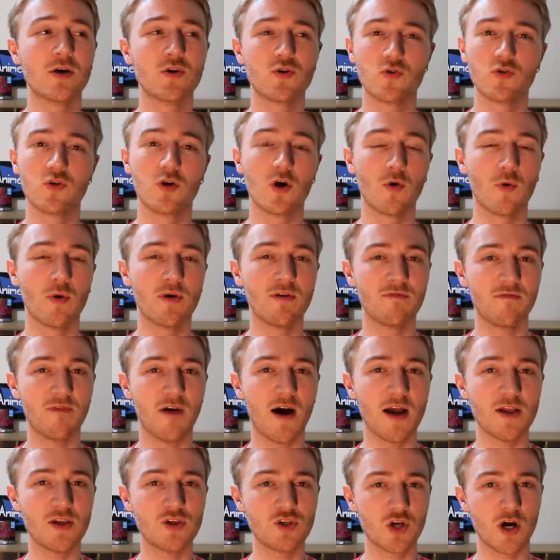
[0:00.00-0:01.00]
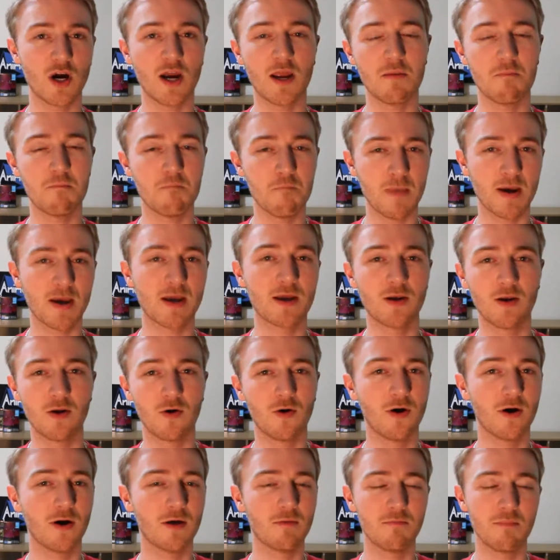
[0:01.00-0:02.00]
to go and fight giant
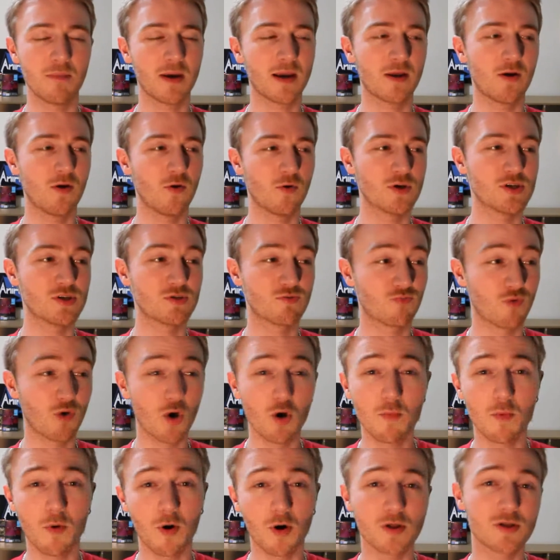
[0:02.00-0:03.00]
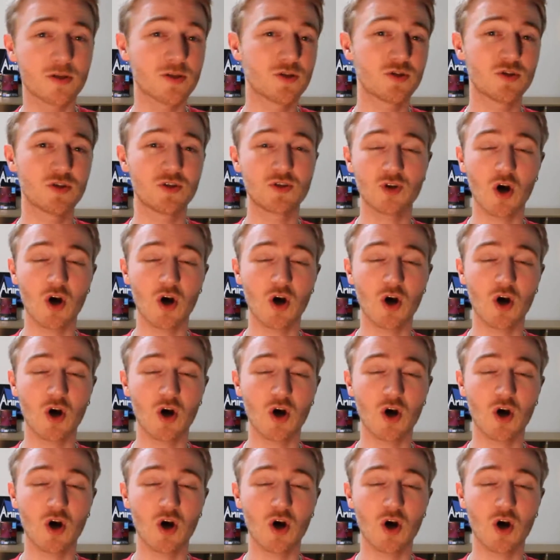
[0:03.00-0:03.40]
mechanized robots